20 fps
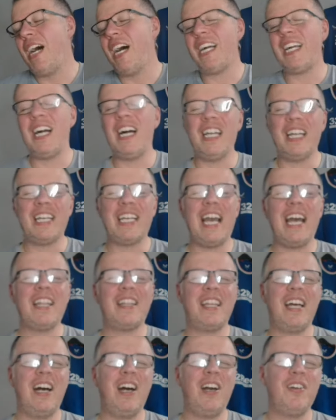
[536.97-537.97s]
I kind of
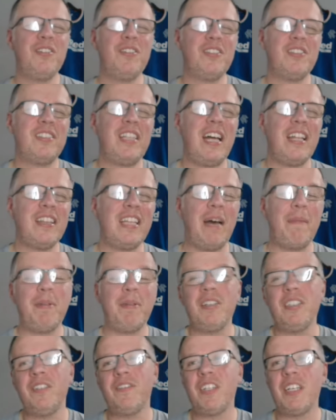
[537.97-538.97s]
get that. I understand that,
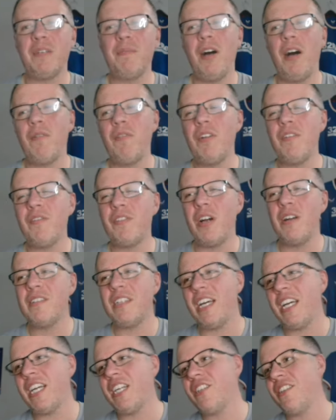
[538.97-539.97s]
because if Kamar Roof goes out